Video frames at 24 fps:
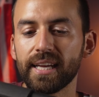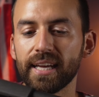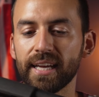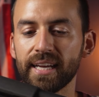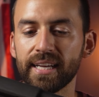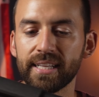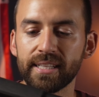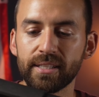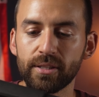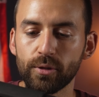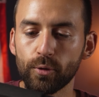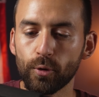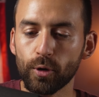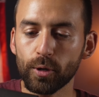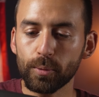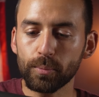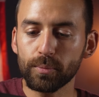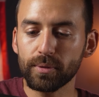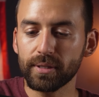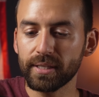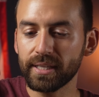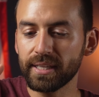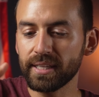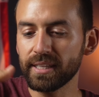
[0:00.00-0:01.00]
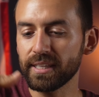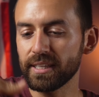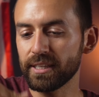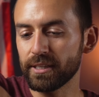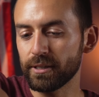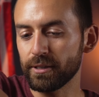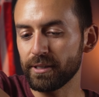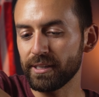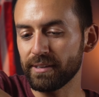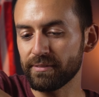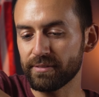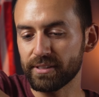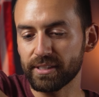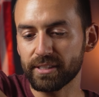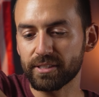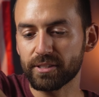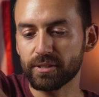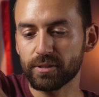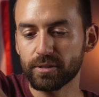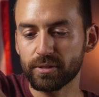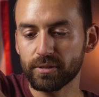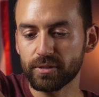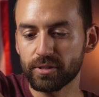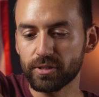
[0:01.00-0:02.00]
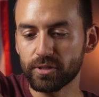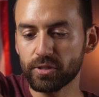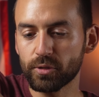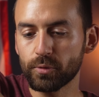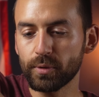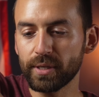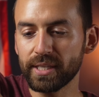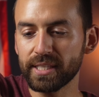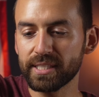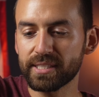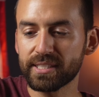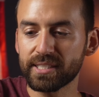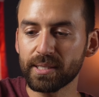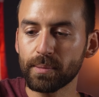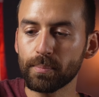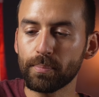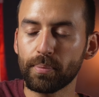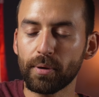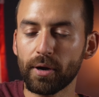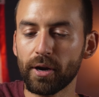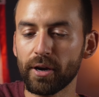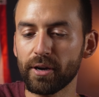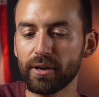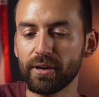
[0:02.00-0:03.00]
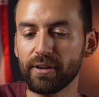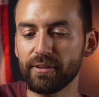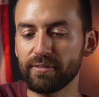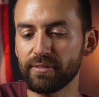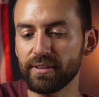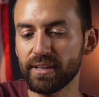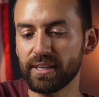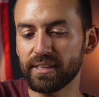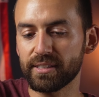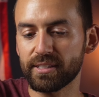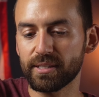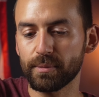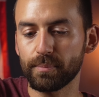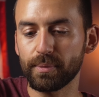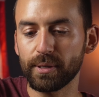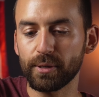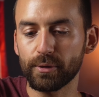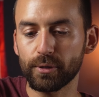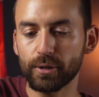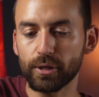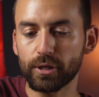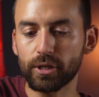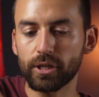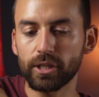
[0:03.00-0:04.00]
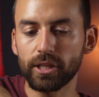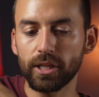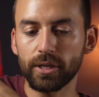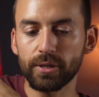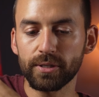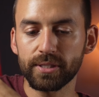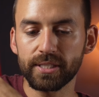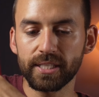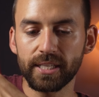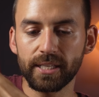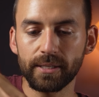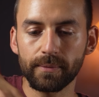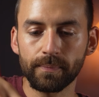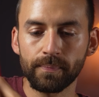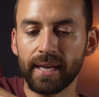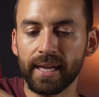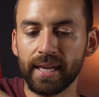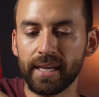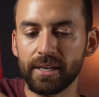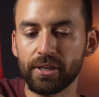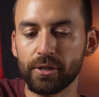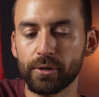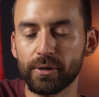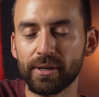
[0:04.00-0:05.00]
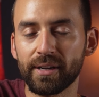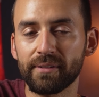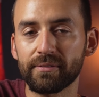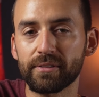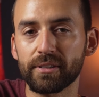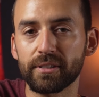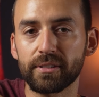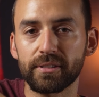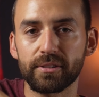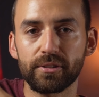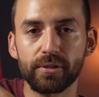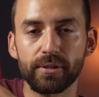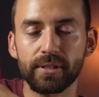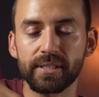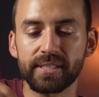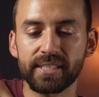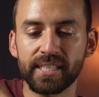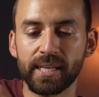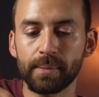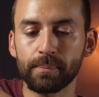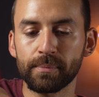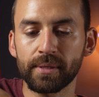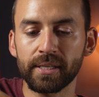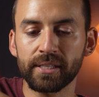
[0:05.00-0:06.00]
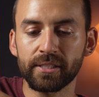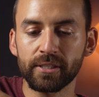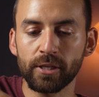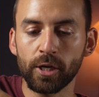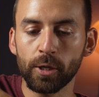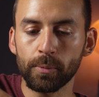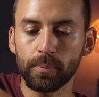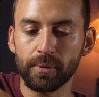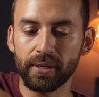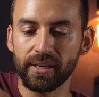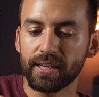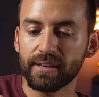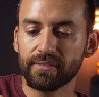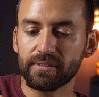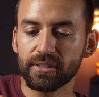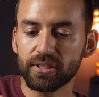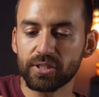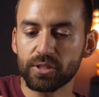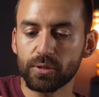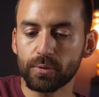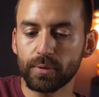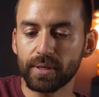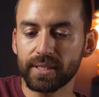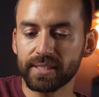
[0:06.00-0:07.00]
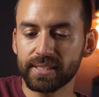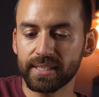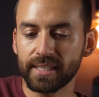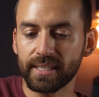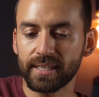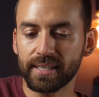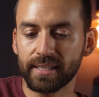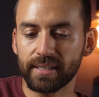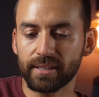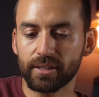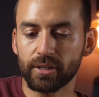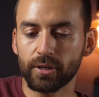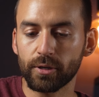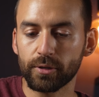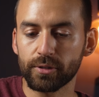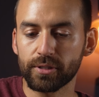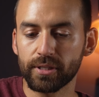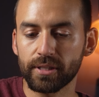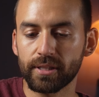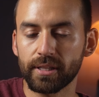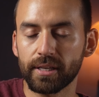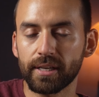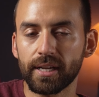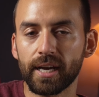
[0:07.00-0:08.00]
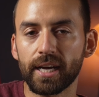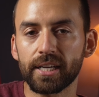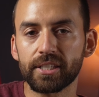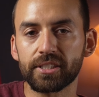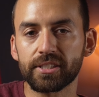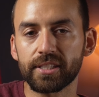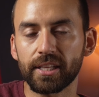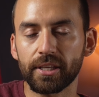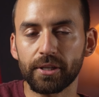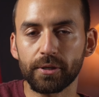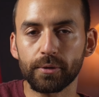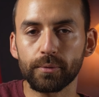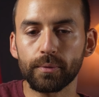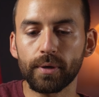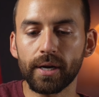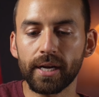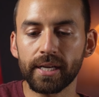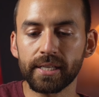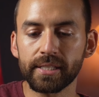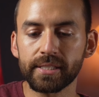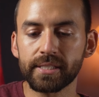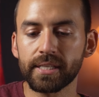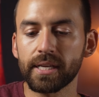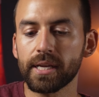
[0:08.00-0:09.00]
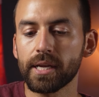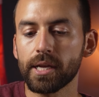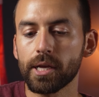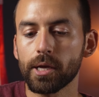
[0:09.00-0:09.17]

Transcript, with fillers: And normally, you know, you have to squeeze some part of it to be able to close it, and you would have to do the same thing to open it. You have to squeeze it and go to the notch that you want.